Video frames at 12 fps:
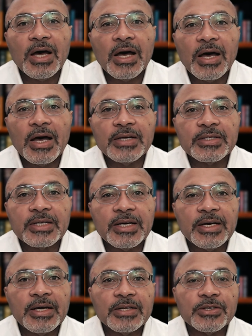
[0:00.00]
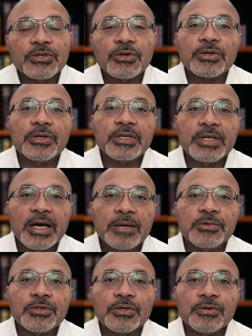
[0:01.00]
as can certain
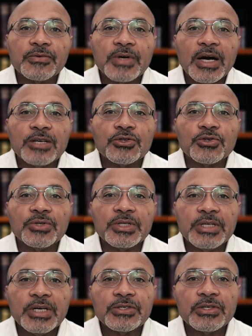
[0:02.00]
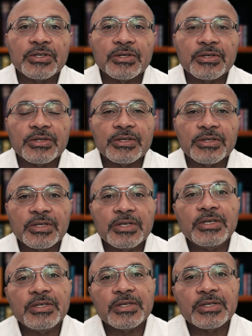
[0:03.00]
types of gastrointestinal
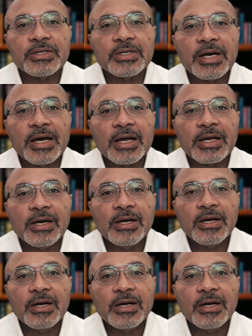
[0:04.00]
diseases like